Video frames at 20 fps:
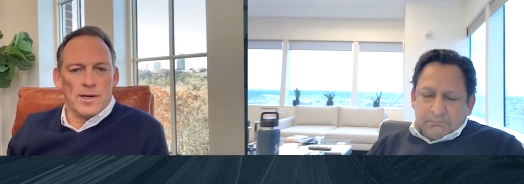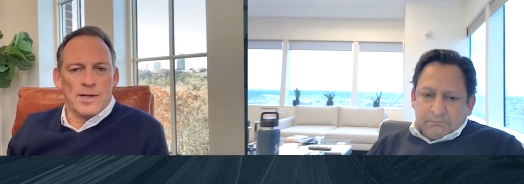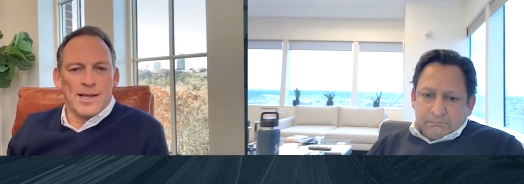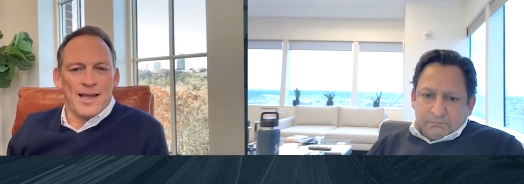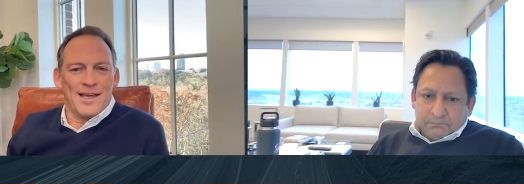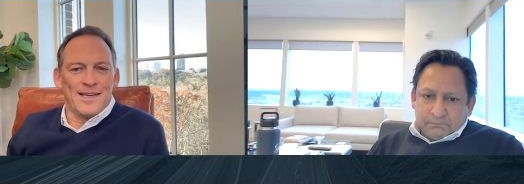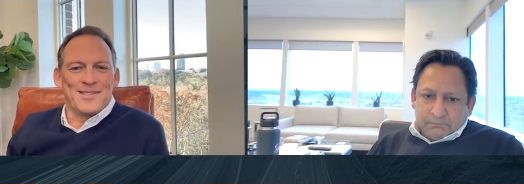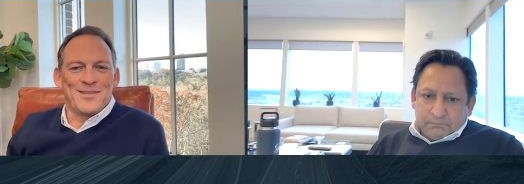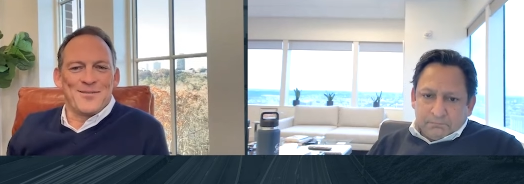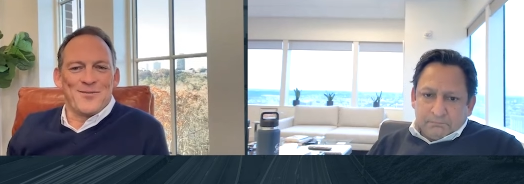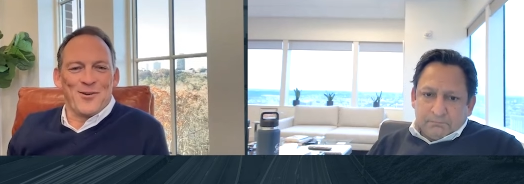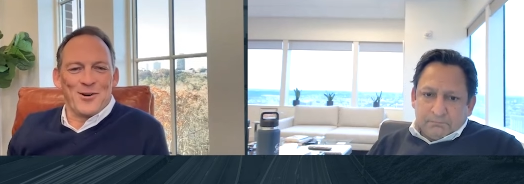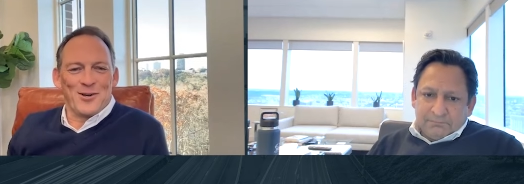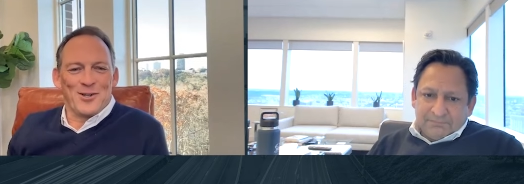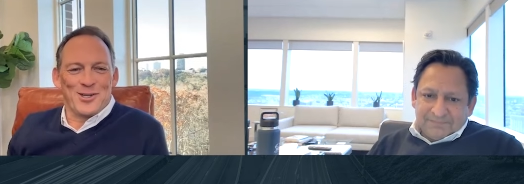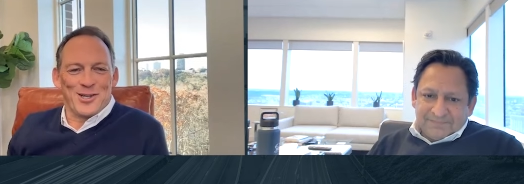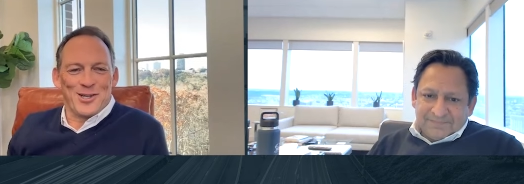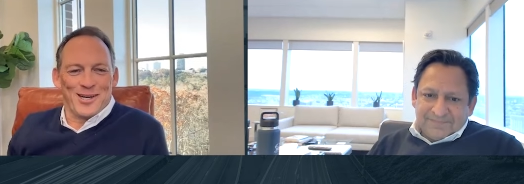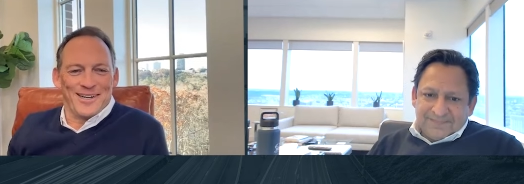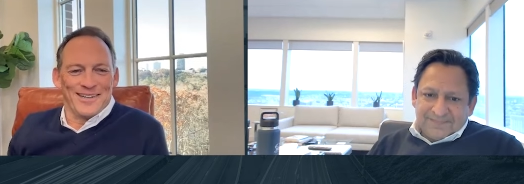Speaker 1: days of
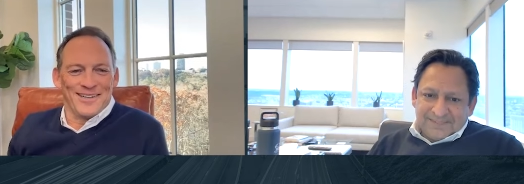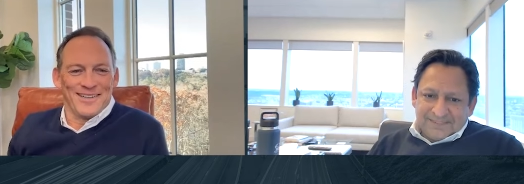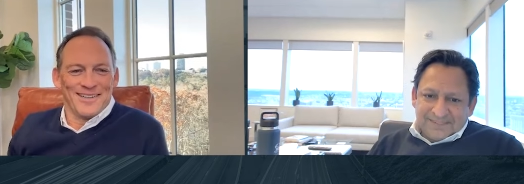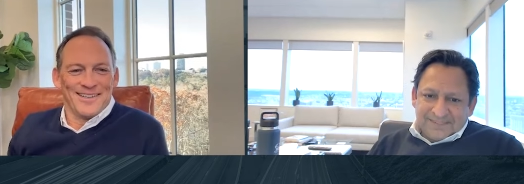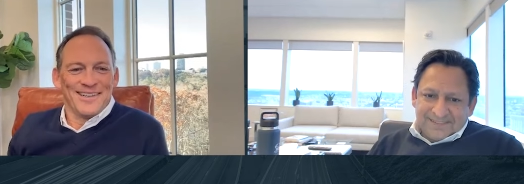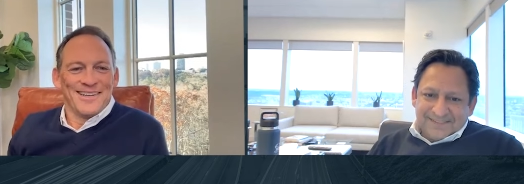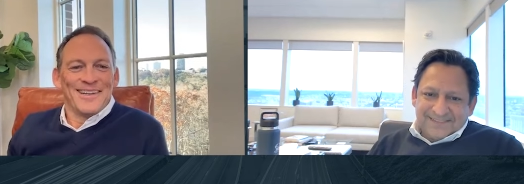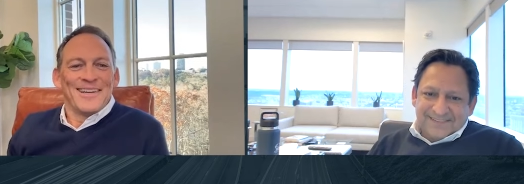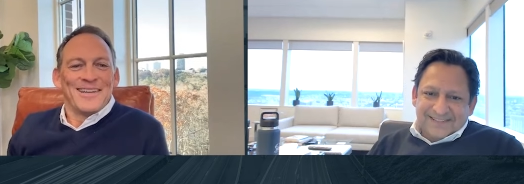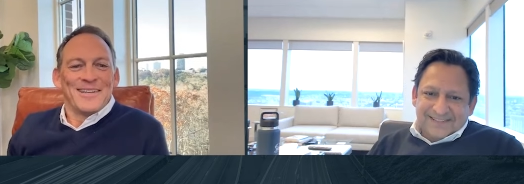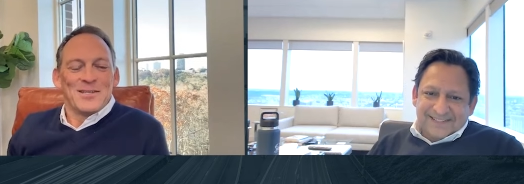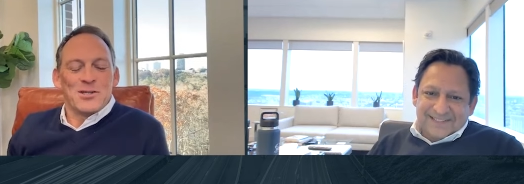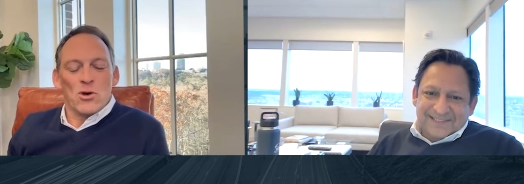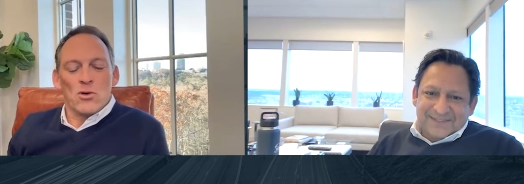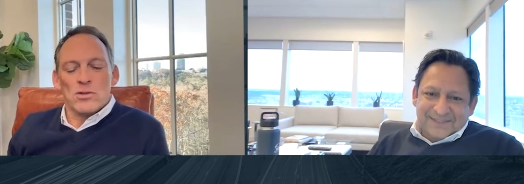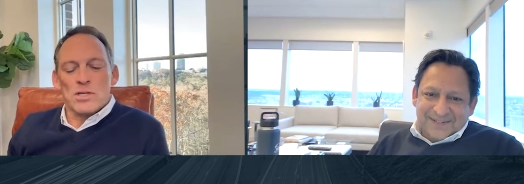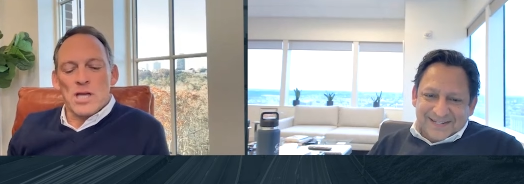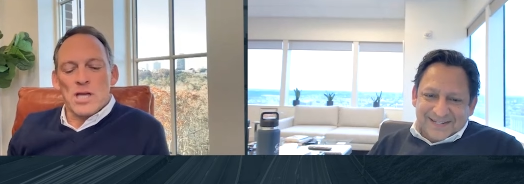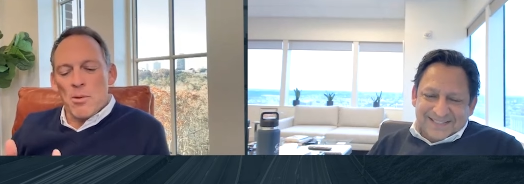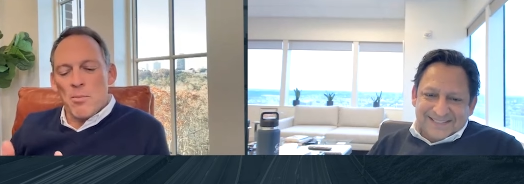Hersha. so
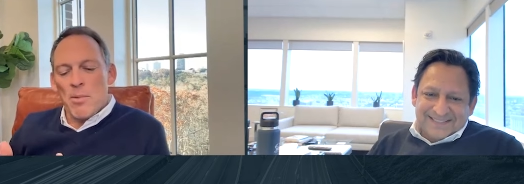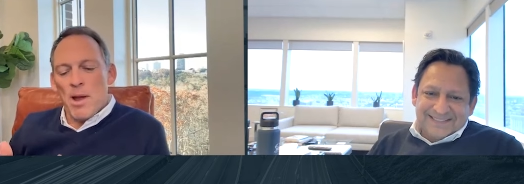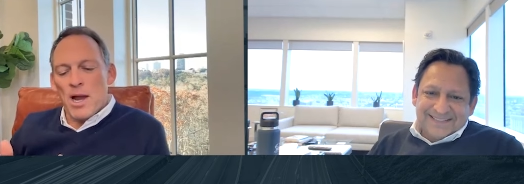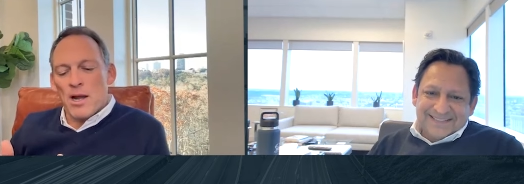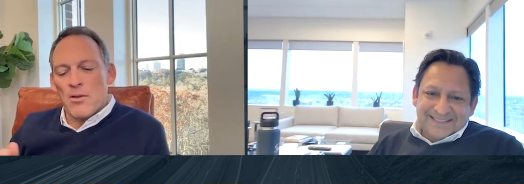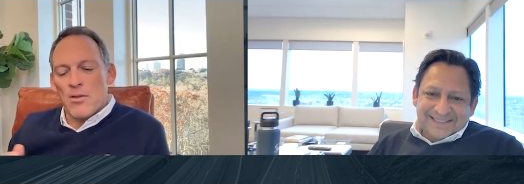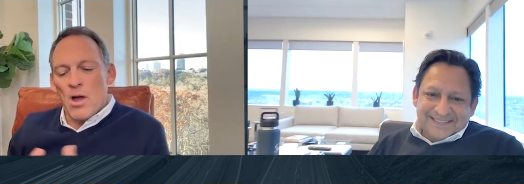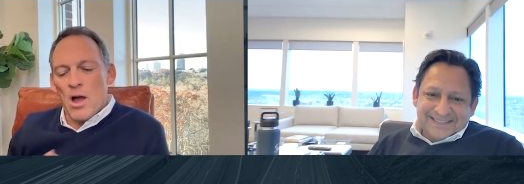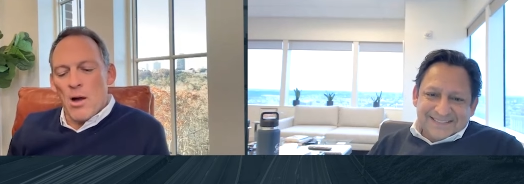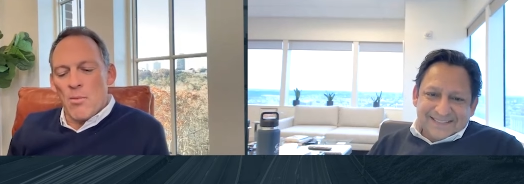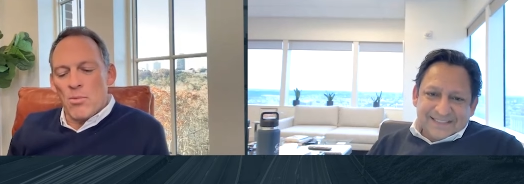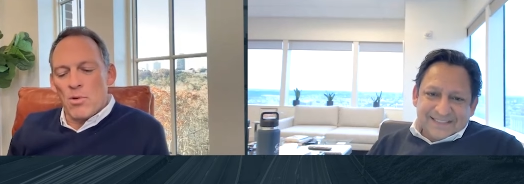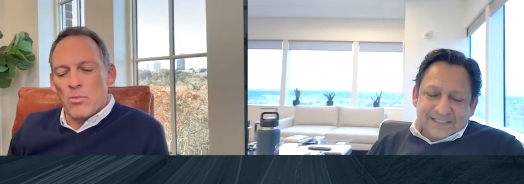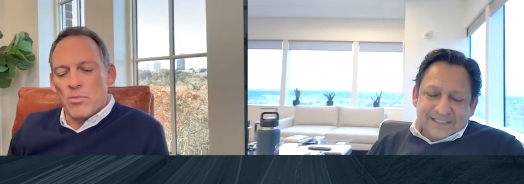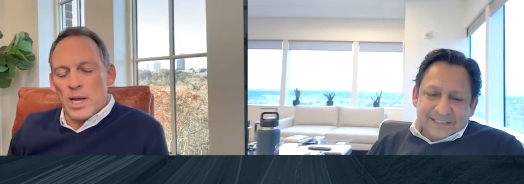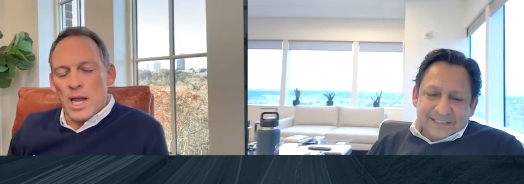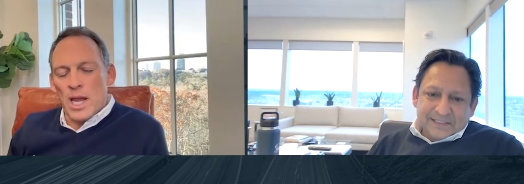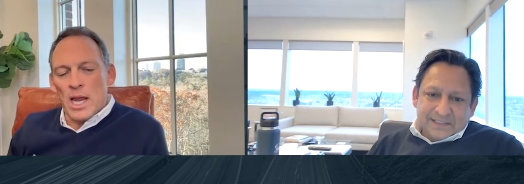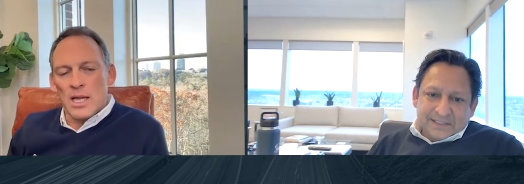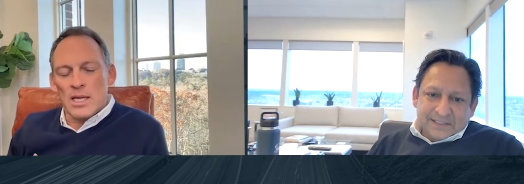right. take me back to the humble
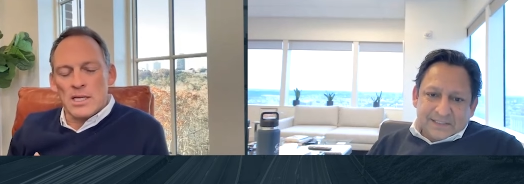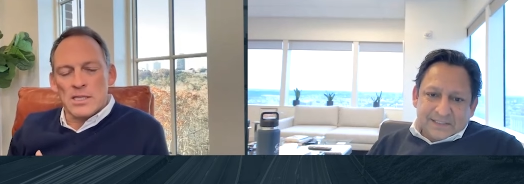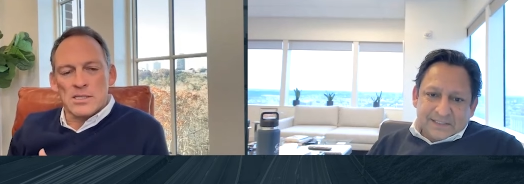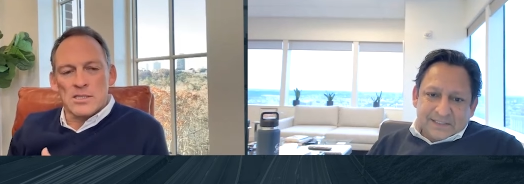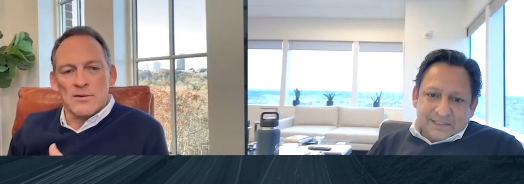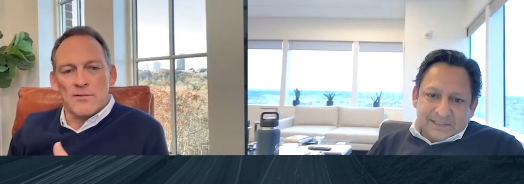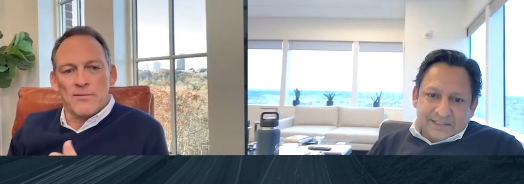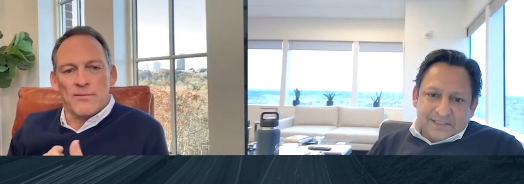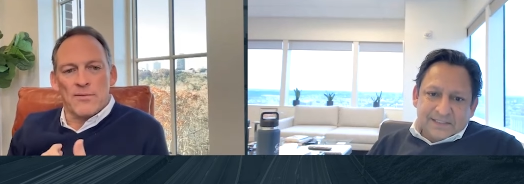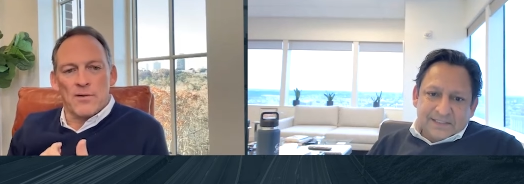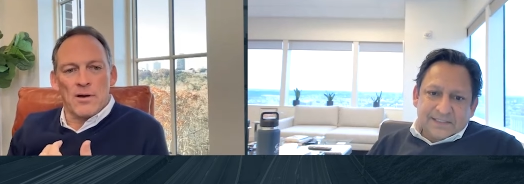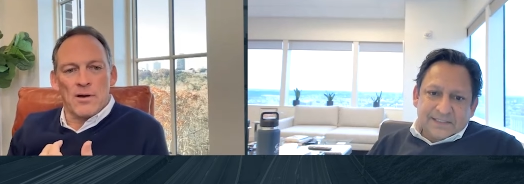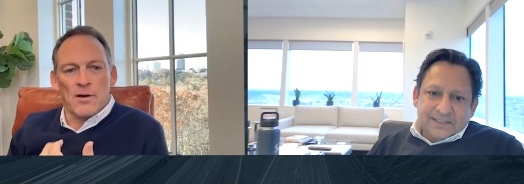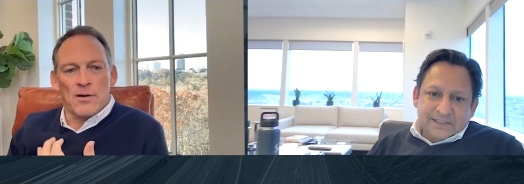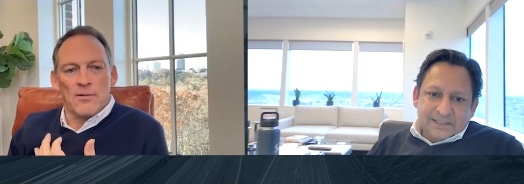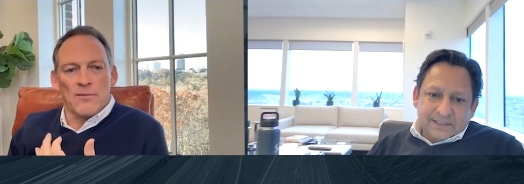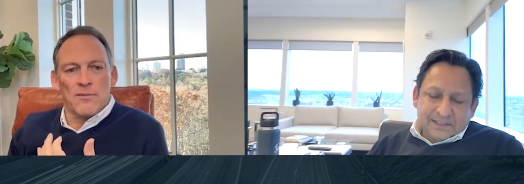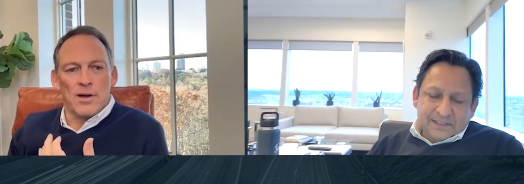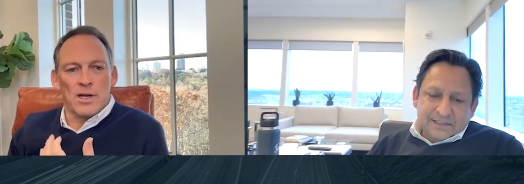beginnings of, of